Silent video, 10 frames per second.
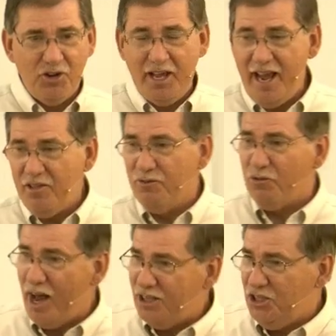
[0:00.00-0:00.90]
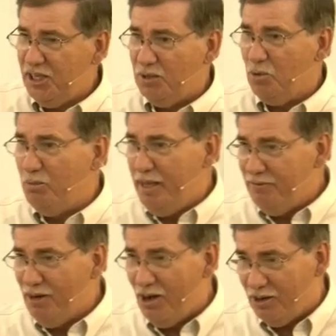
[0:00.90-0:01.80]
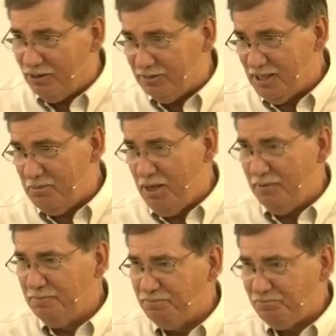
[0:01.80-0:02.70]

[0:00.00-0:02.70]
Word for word: together, fried chicken will be involved. Amen?